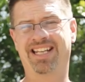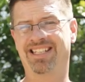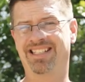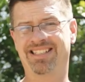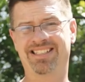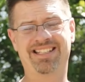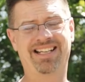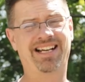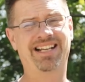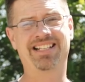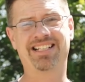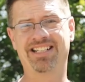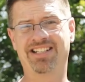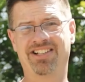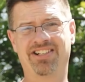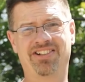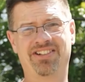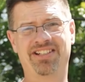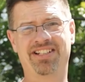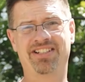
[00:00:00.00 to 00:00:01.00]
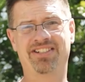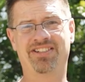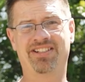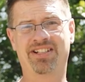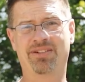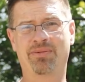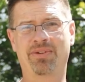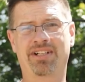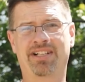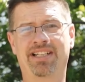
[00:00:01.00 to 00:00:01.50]
It's not gonna hurt it. You're
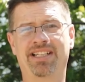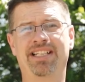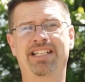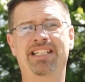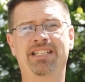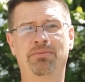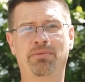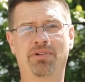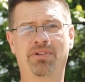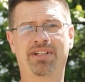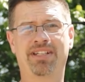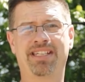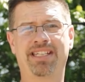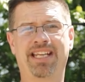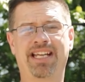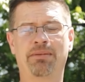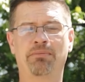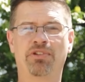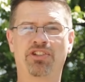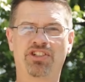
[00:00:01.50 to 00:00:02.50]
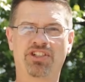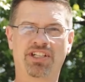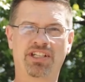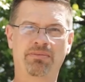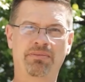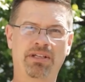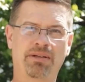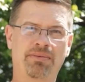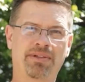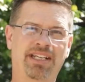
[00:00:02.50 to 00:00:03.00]
gonna run clean smoke at the end, but you're gonna
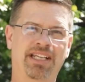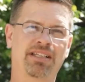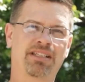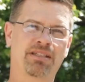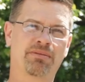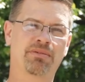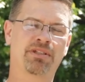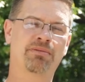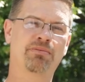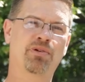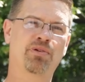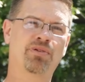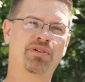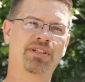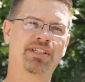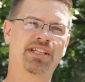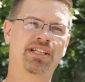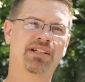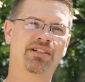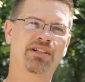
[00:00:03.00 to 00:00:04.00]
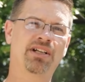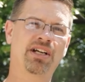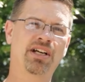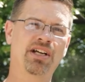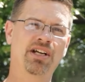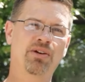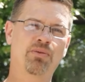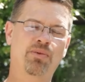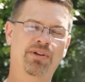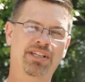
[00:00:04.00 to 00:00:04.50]
be able to get some smoke in there
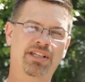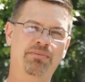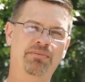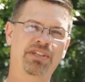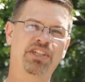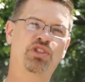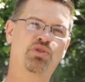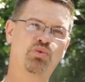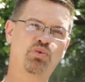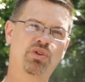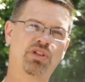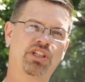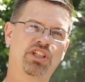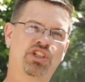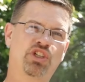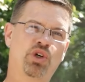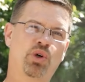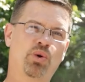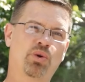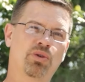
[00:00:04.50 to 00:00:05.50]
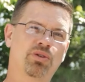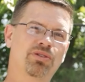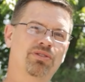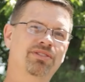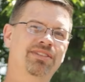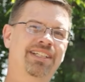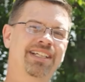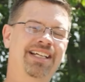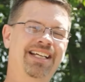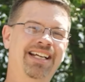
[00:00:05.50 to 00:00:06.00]
when the meat's really
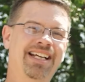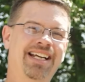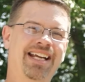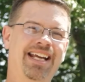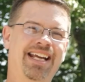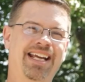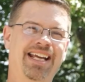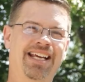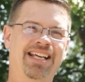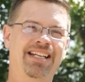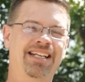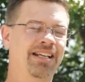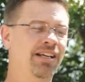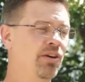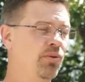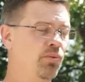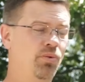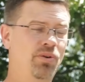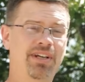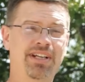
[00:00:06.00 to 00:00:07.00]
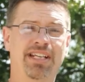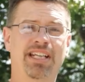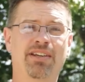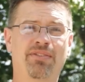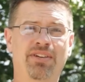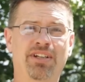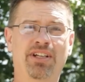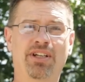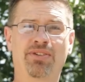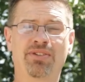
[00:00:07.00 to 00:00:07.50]
cold. And we're gonna
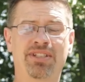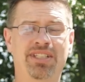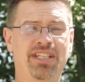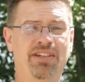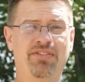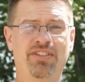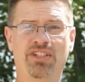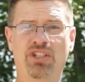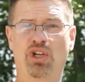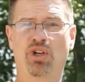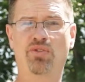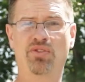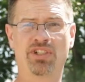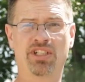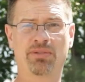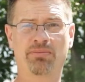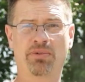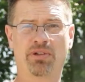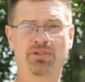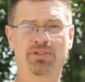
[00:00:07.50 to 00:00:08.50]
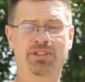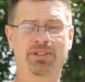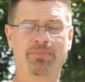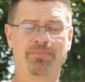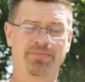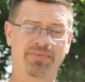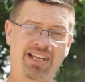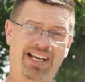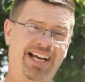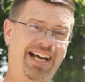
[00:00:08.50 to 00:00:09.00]
give it a go, see if it's over smoked.
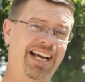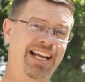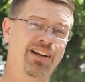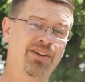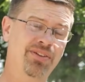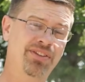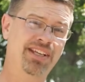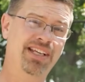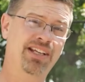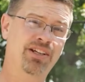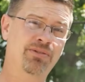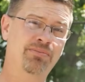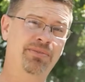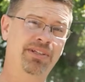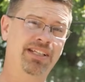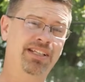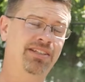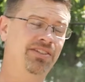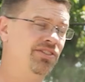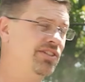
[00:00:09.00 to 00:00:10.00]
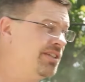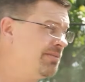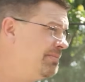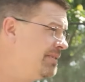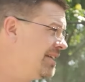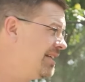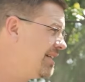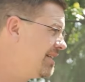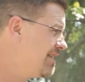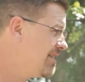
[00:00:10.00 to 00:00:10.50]
I don't think it'll be, just
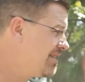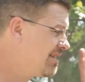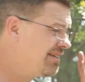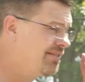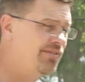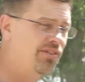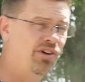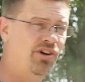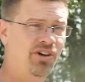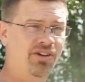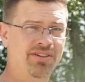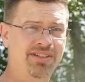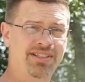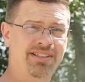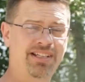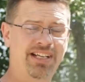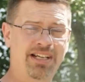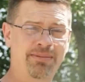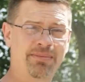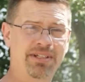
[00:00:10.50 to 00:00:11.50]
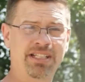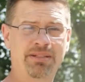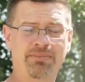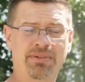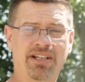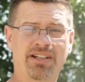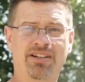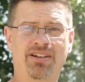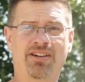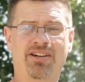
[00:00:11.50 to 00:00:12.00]
because of all the time I
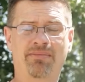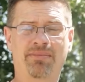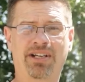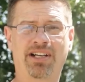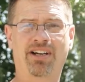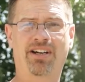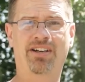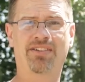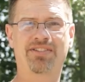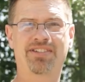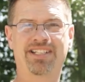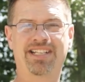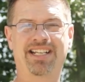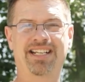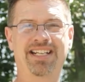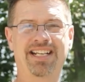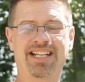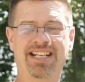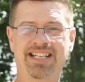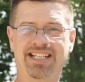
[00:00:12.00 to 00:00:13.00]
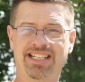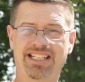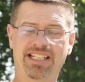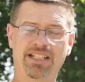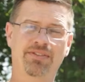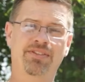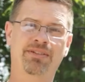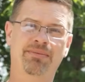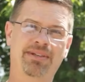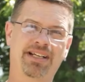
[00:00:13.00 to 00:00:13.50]
spent on my offset.
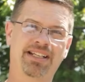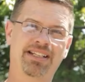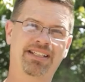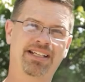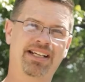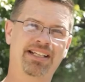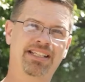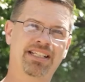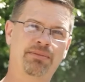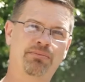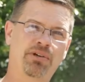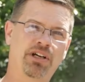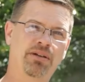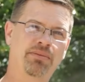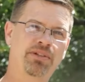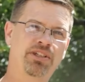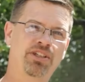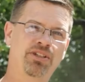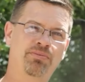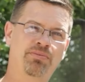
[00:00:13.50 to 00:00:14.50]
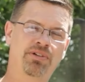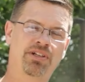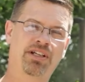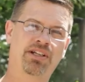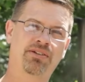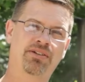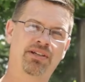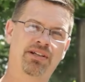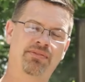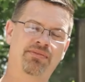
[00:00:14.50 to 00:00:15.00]
Even Mad Scientist Barbecue put
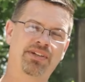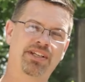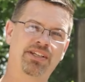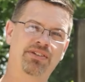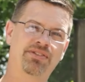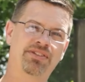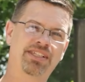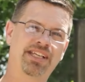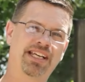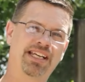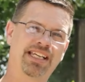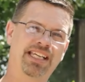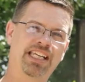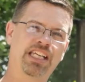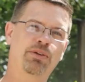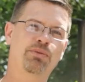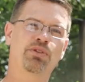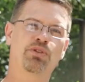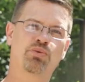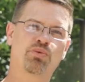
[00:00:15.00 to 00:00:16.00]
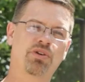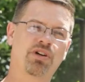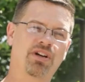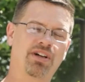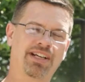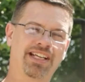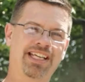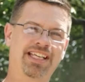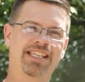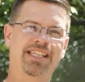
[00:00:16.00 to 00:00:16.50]
a video saying he was
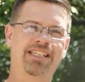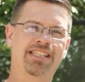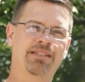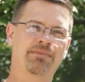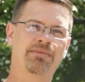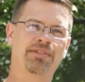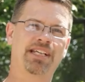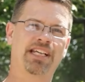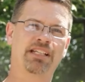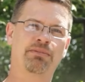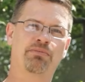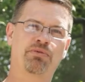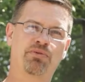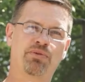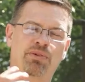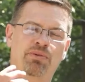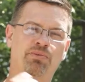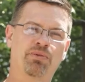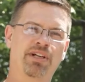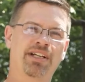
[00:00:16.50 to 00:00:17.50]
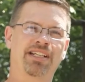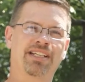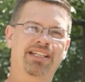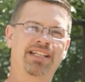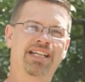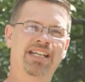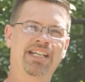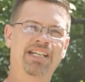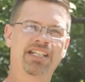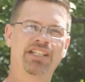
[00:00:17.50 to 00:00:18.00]
wrong. He did some tests between running
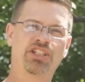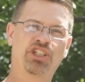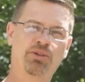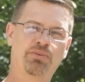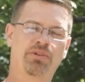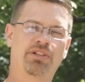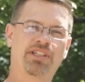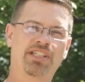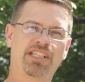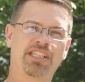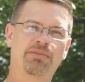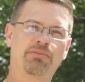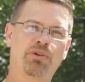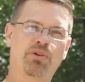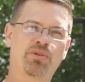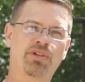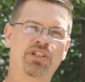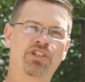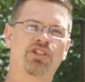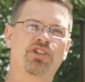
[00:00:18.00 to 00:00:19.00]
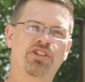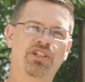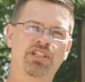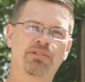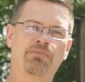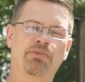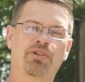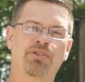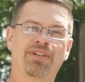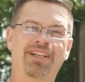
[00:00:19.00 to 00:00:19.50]
super clean smoke and dirty
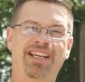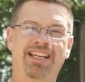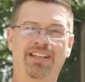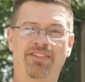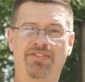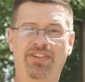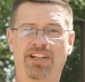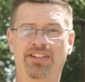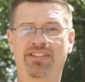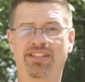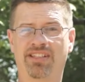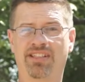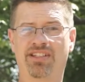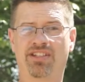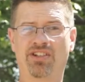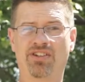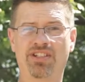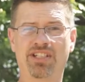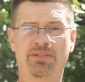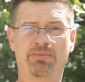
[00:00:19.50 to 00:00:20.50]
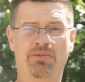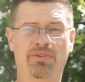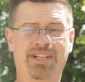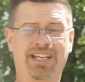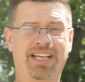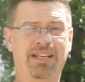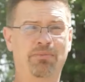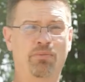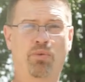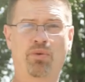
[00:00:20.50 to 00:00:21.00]
smoke, and he found that the dirty smoke
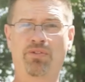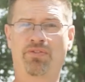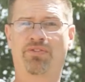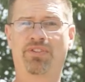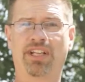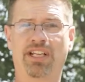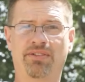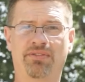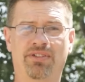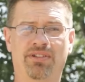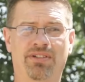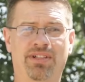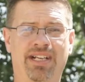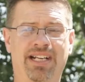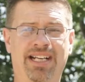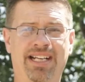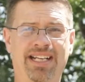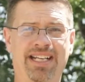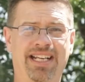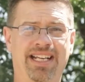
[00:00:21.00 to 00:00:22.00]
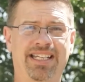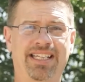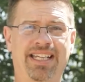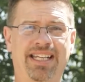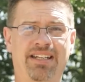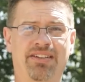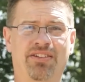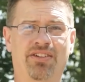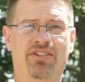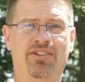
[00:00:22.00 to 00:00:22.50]
had more flavor in the
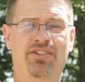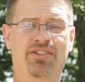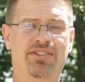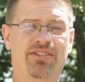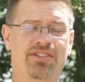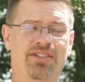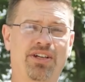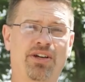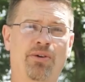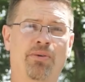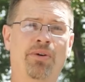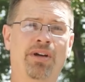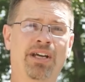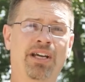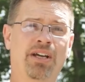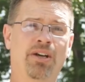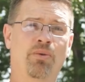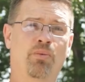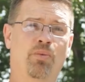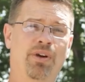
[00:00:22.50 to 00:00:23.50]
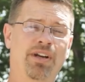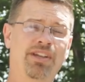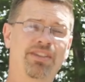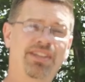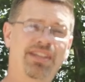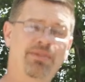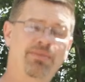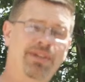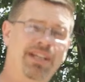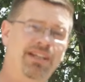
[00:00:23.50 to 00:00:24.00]
end of the cook. So one
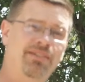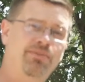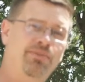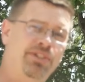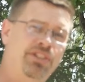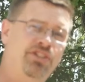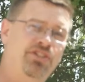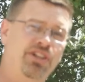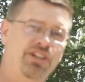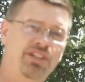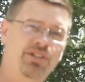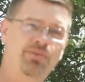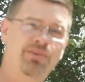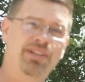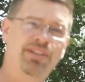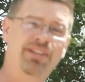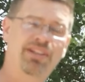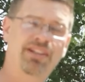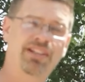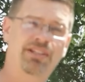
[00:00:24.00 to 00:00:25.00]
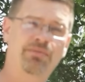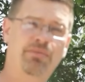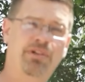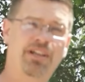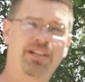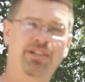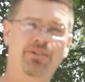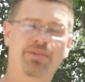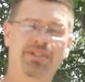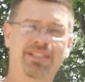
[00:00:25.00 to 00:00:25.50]
thing we struggle with on a
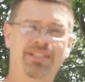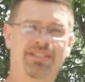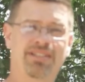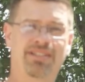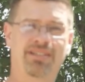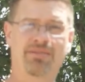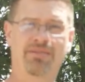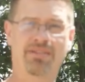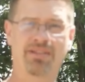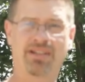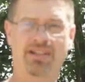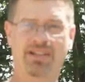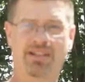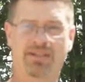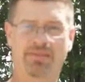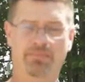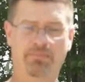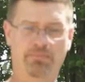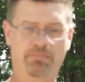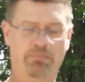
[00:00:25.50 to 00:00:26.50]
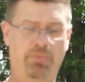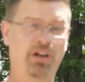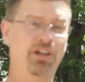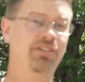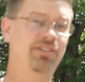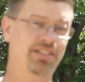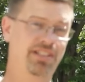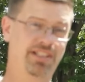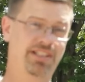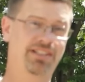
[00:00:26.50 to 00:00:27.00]
Kamado is
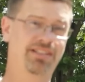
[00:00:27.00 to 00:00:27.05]
bark.